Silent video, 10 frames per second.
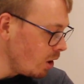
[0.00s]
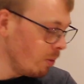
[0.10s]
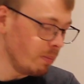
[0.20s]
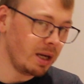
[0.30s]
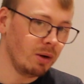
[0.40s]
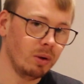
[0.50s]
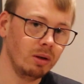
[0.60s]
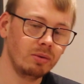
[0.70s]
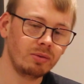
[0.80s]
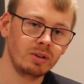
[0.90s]
on
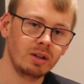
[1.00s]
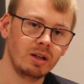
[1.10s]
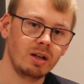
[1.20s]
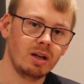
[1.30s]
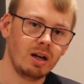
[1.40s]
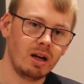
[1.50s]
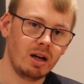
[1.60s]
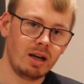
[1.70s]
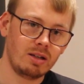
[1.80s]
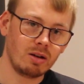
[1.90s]
Beowulf.
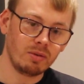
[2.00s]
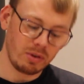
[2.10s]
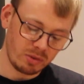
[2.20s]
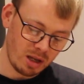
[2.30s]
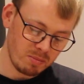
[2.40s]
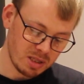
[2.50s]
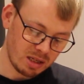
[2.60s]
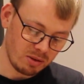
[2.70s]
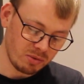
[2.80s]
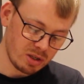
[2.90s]
It's got
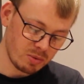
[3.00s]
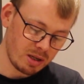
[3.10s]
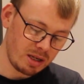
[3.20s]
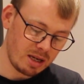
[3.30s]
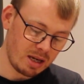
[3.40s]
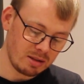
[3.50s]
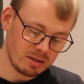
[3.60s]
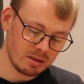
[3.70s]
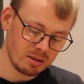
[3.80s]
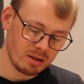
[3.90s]
15% off this
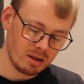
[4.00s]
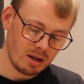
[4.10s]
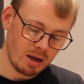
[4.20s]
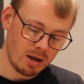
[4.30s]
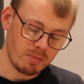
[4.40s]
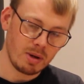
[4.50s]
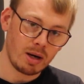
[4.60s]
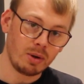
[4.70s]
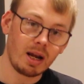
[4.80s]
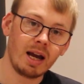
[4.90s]
weekend.
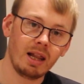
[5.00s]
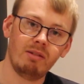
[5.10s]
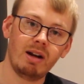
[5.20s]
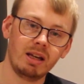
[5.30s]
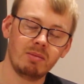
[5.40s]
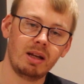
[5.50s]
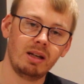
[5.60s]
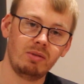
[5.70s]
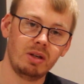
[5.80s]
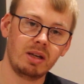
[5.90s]
I would highly
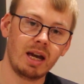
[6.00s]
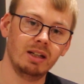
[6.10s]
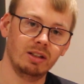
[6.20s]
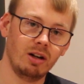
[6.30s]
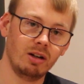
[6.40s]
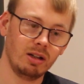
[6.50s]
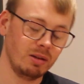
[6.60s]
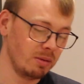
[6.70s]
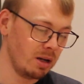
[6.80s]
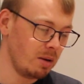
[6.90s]
recommend, if you get an order,
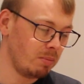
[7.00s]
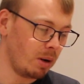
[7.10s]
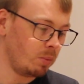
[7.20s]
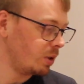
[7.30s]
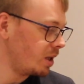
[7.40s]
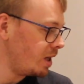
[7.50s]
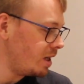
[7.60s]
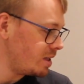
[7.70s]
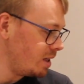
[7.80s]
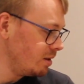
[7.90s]
pop one of
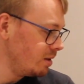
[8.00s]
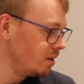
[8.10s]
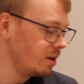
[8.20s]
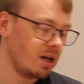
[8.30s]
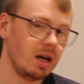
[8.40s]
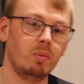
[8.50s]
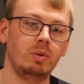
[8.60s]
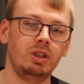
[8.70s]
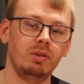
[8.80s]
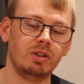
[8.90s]
these in, and
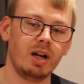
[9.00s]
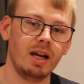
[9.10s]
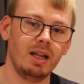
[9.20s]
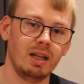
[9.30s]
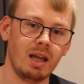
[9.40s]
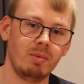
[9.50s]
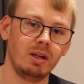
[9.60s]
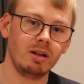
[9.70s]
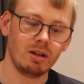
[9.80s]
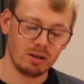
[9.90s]
once you've tried it, let me
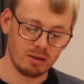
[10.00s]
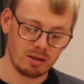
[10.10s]
know,